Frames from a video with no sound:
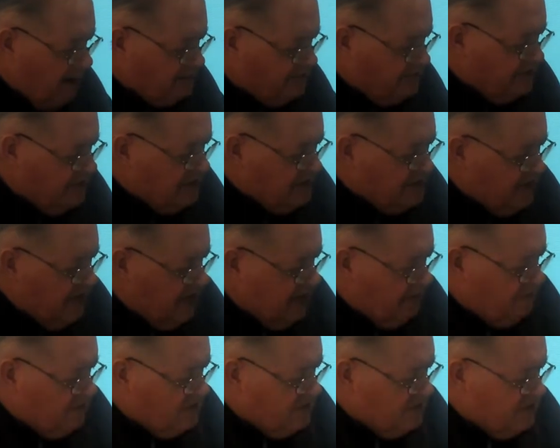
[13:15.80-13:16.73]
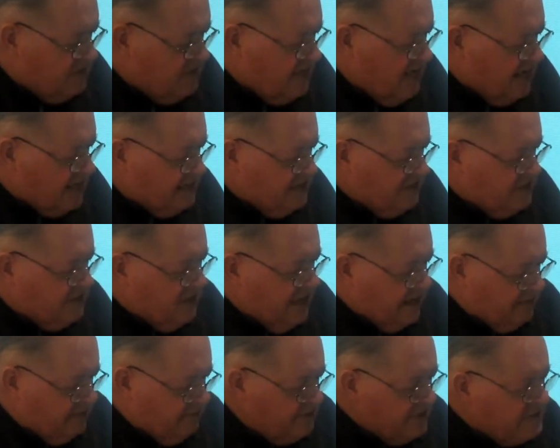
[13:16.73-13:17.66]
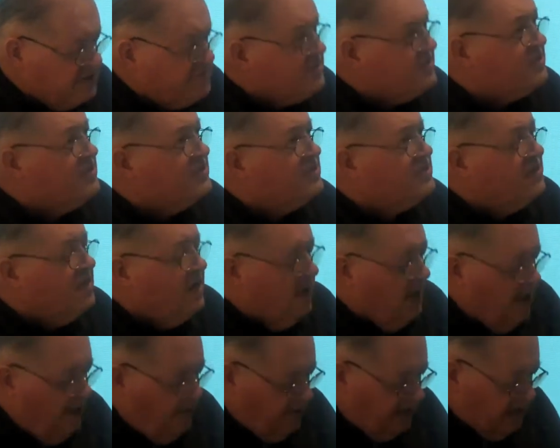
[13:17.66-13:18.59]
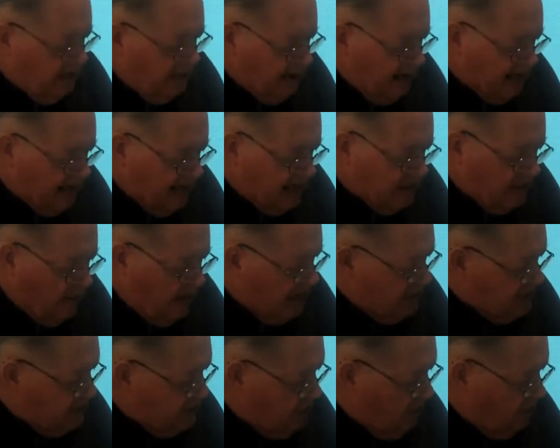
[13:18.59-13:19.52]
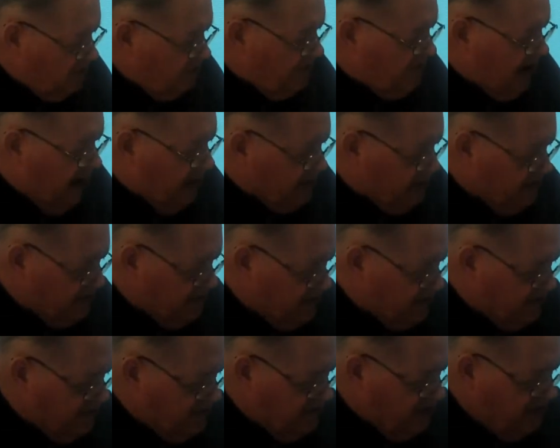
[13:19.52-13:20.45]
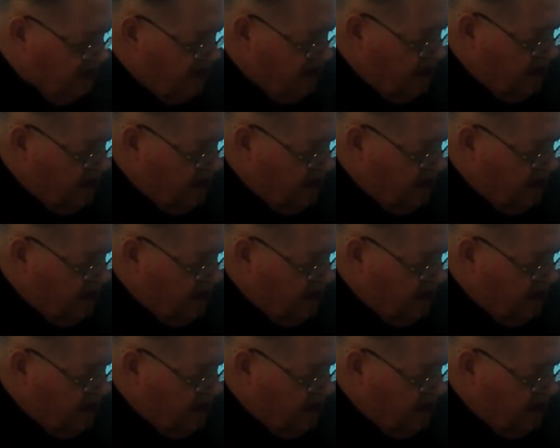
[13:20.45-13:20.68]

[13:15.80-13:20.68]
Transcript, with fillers: perhaps this enabled Xenakis to take risks that he might otherwise not have countenanced.